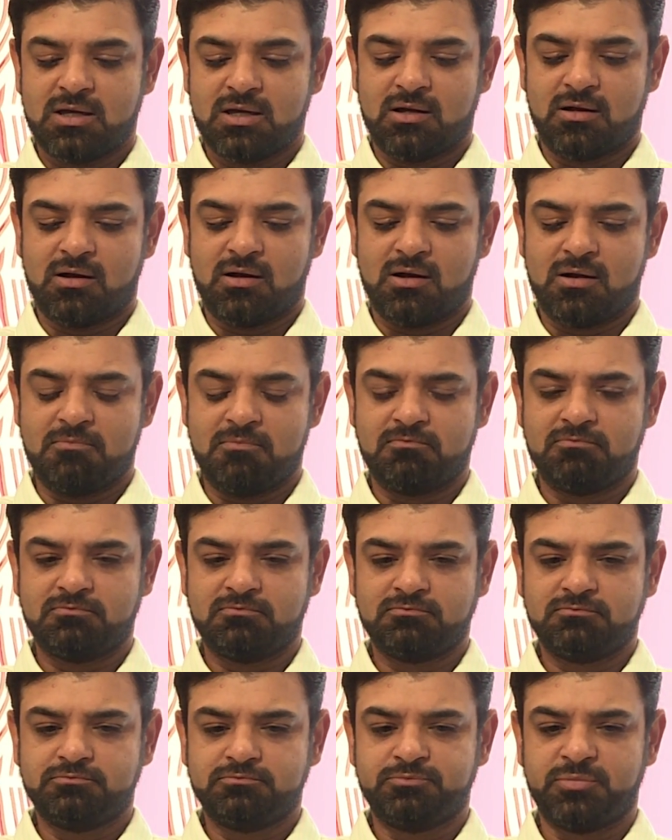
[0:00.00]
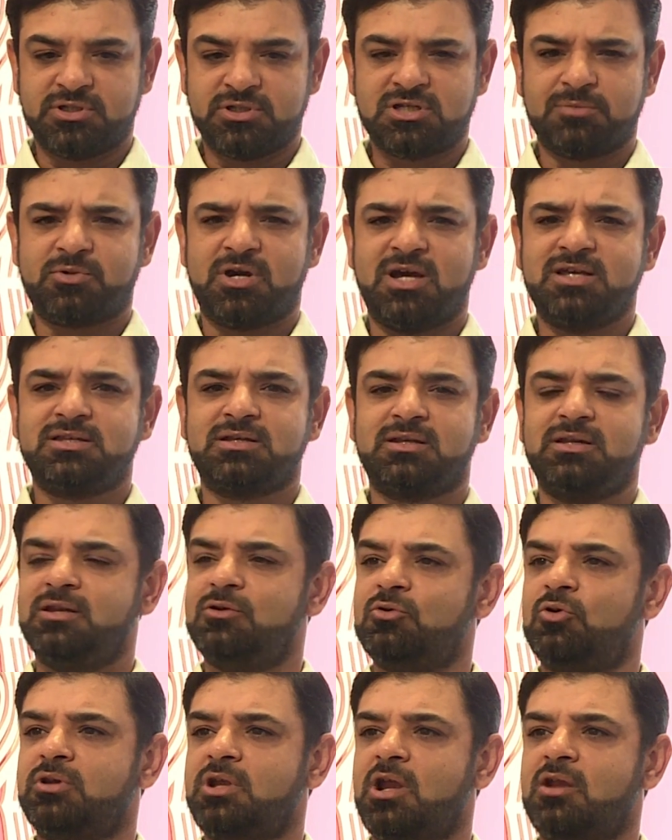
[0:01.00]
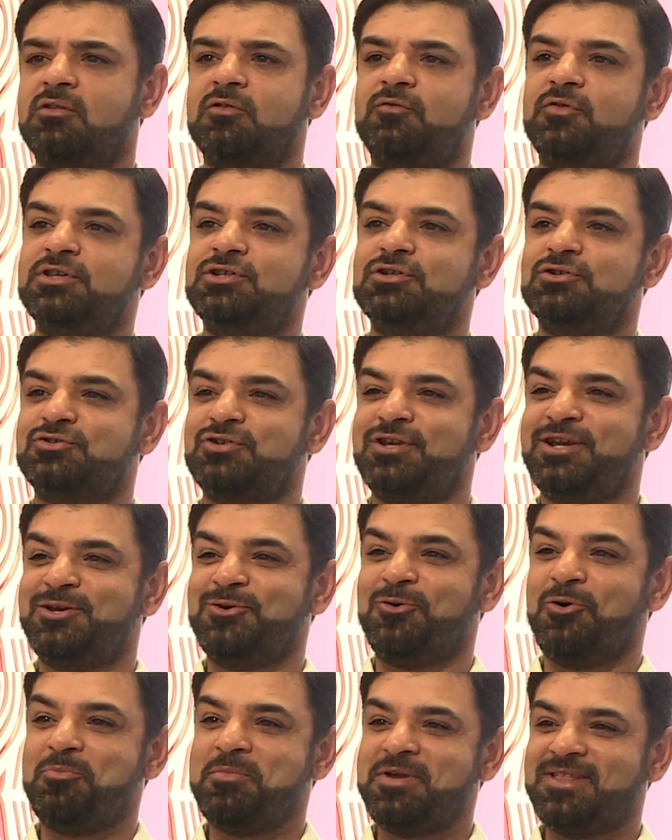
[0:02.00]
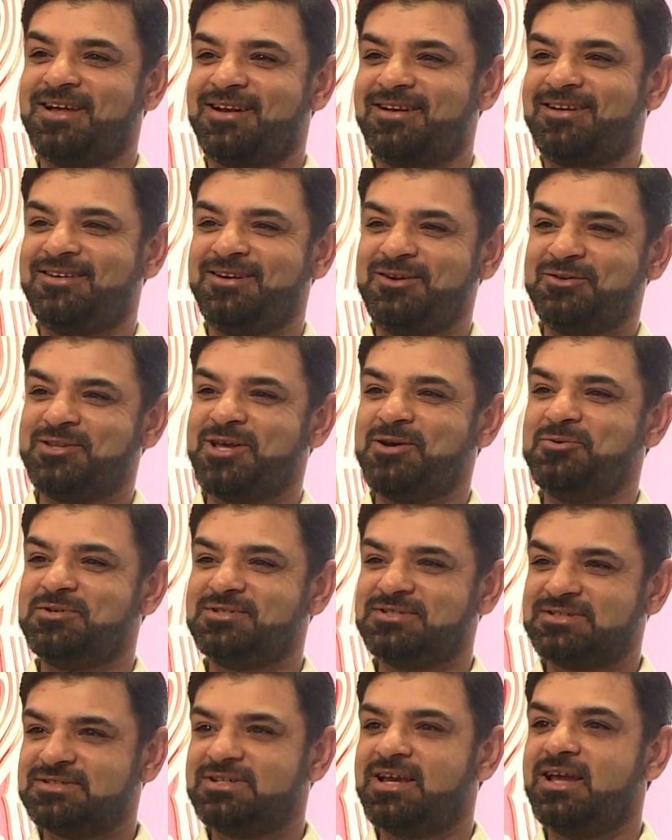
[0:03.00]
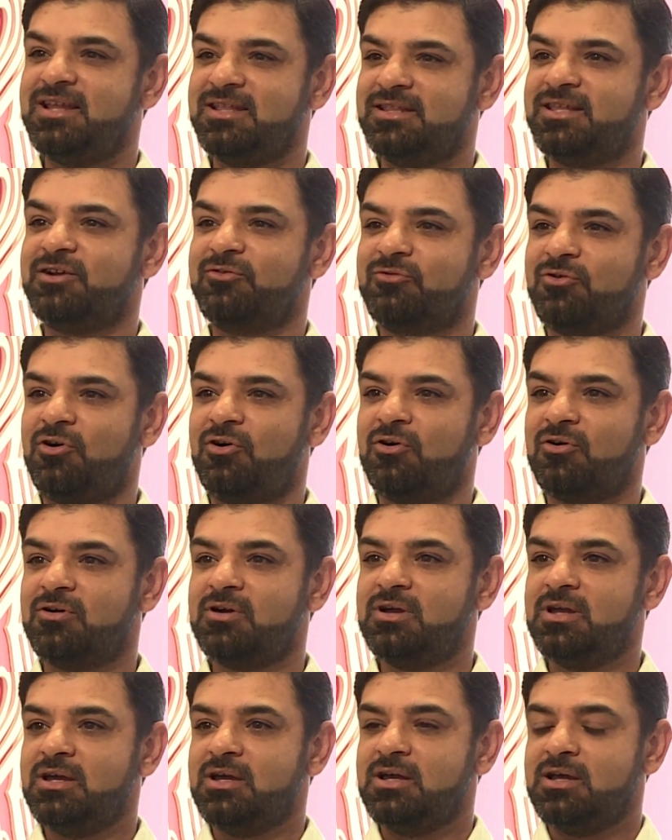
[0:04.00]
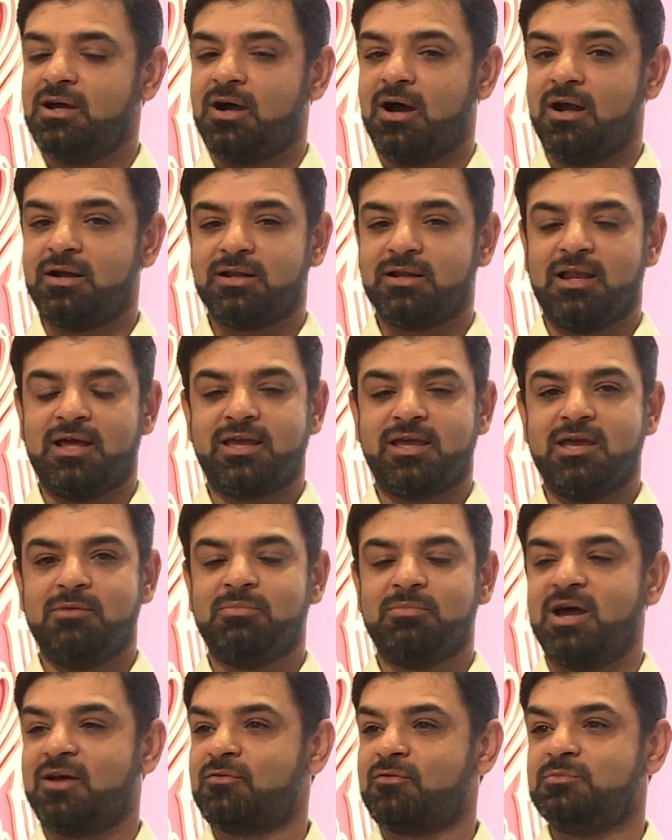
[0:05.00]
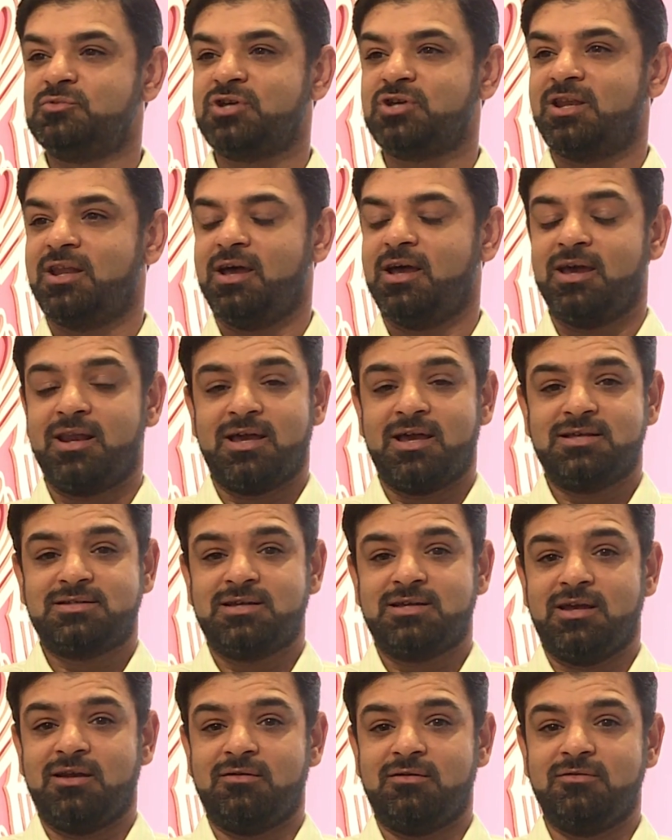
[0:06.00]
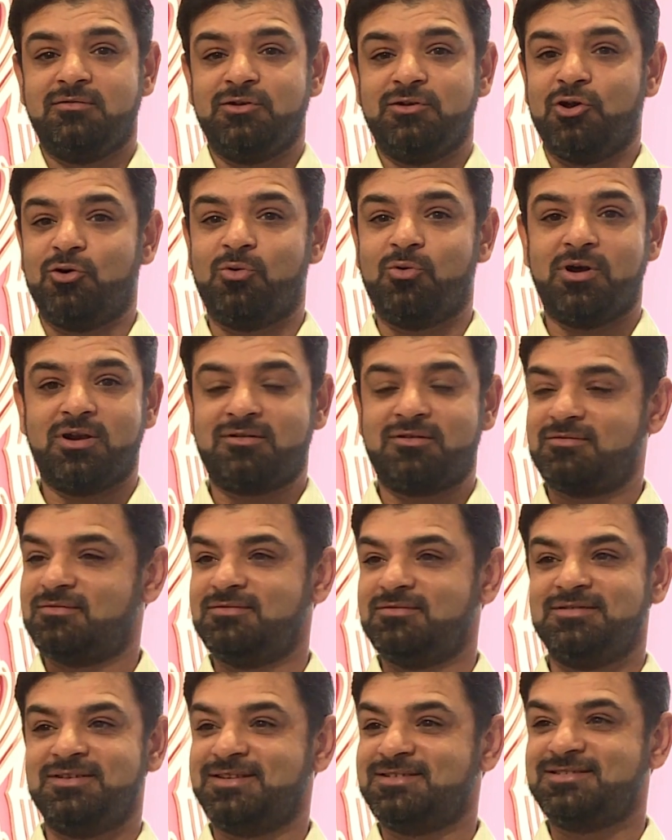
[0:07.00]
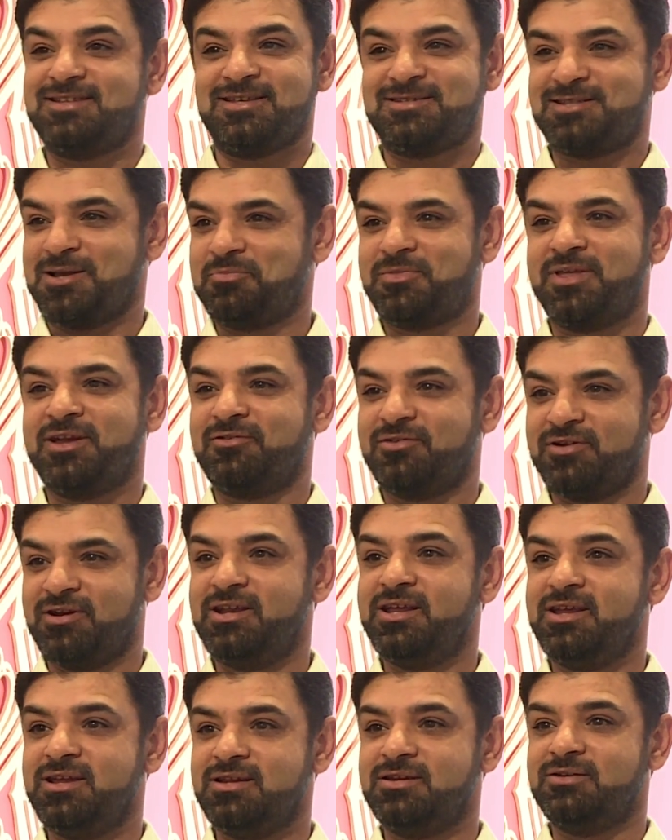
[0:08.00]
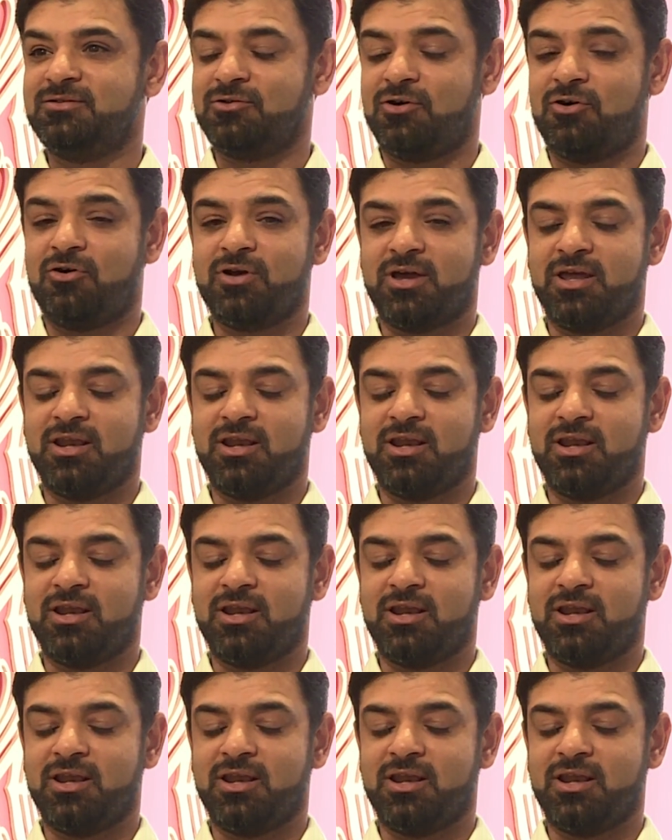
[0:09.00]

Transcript: But surprisingly, none of the physios really told me that, there was anything wrong, until I came back from Chennai and I said, what, there's something really wrong.